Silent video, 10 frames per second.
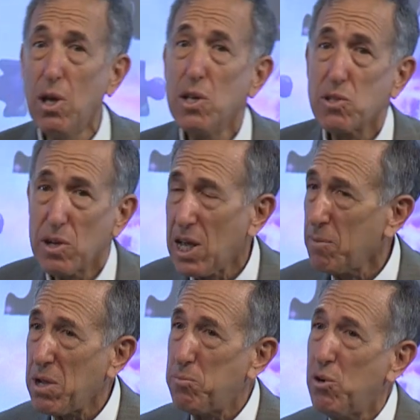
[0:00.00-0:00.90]
So again,
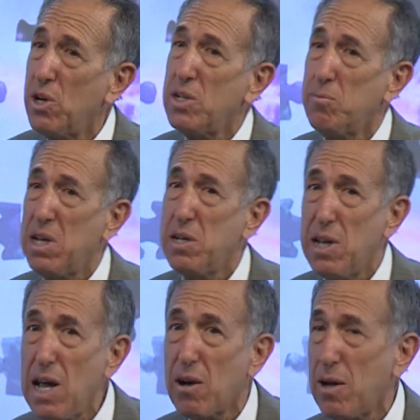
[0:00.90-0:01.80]
I'm not putting the man
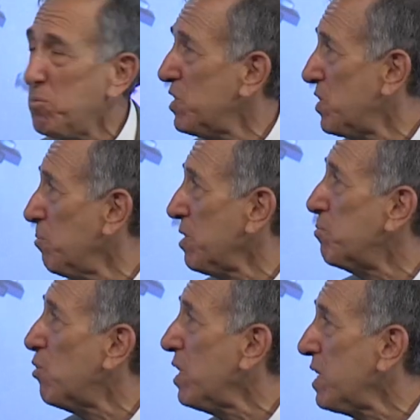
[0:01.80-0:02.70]
down. I'm just simply
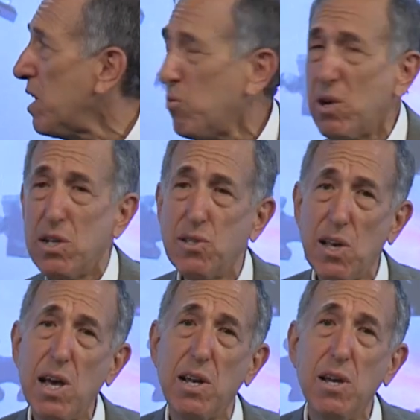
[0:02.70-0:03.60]
pointing out what he
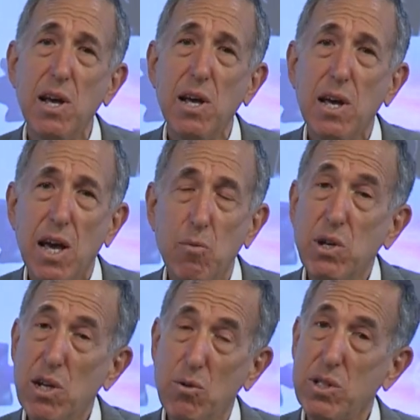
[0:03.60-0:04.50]
said, and we
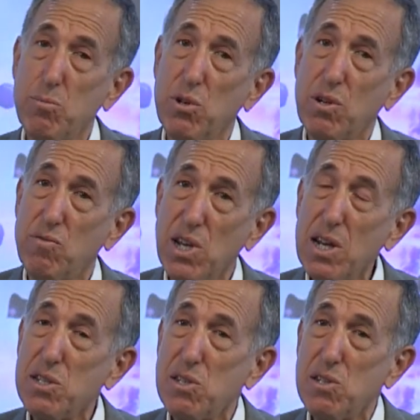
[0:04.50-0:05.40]
know what the book of
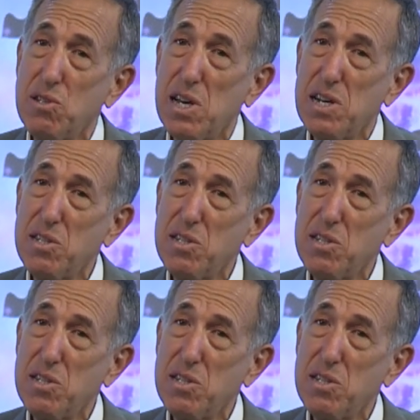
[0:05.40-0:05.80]
Genesis says.